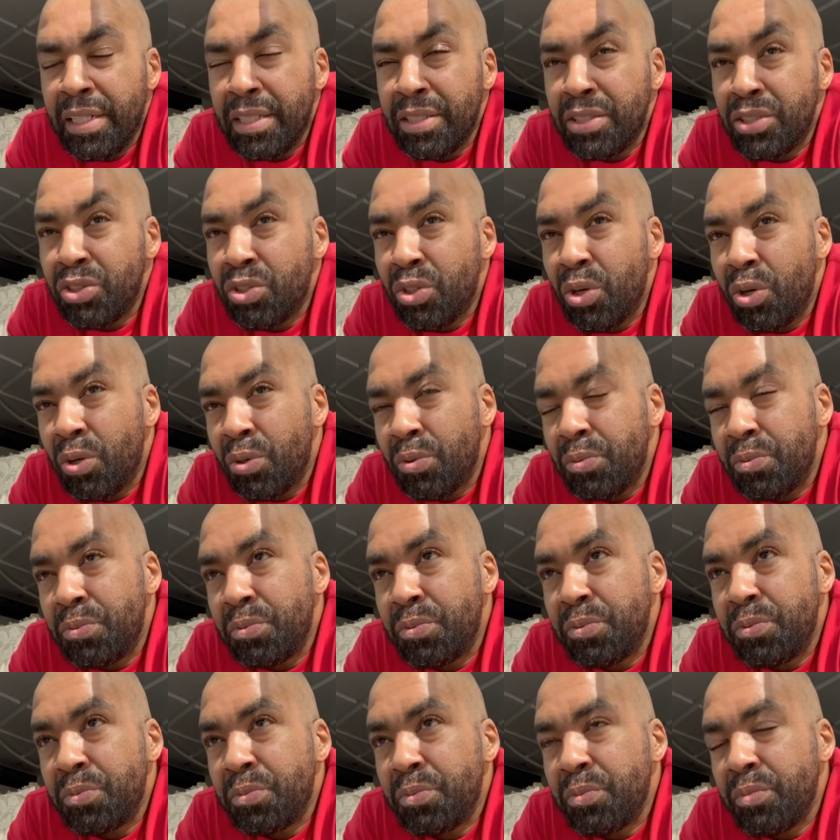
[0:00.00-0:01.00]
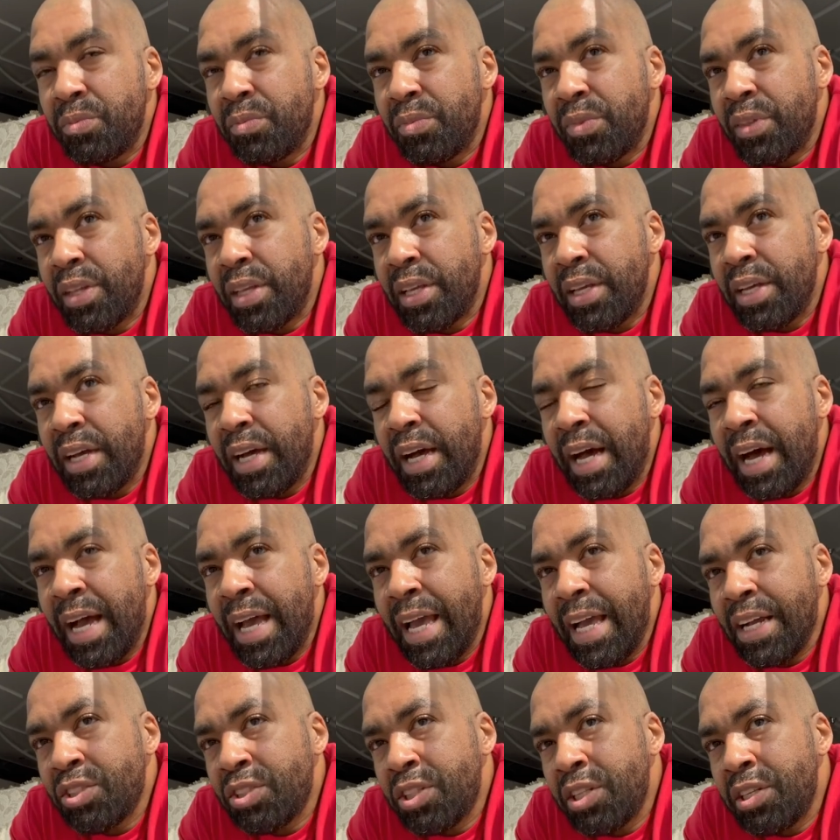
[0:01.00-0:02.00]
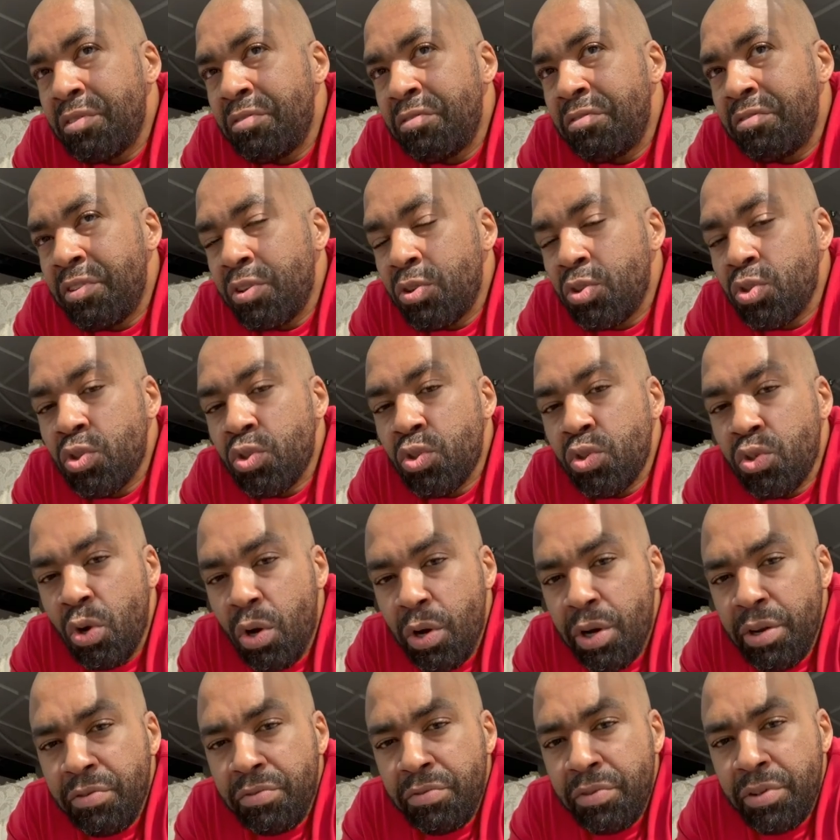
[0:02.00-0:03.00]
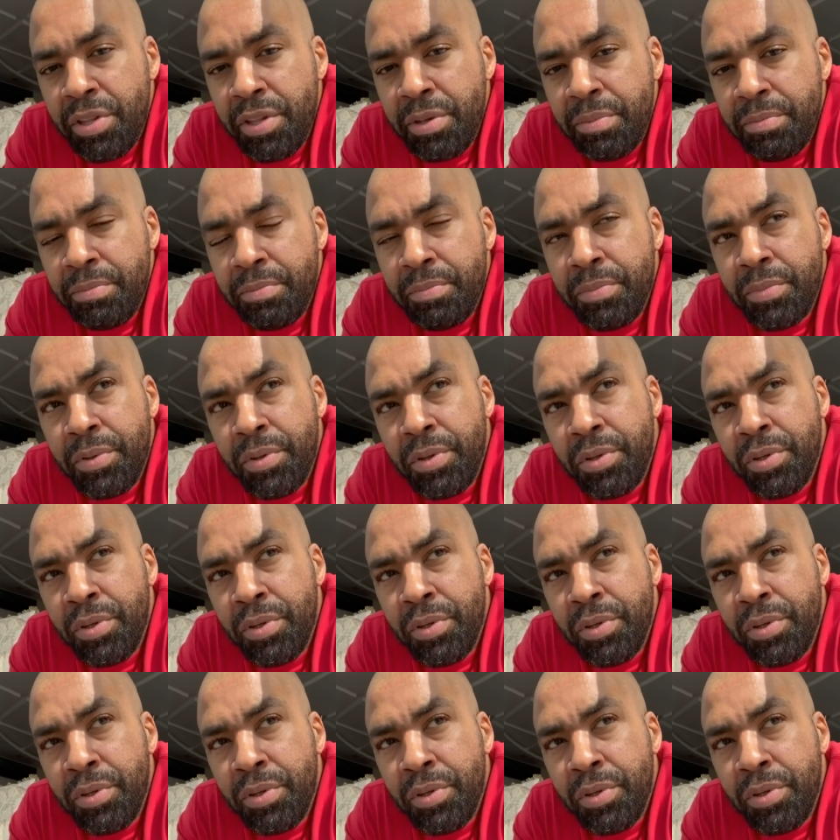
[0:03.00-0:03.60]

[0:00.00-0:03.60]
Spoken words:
So I actually feel sorry for them.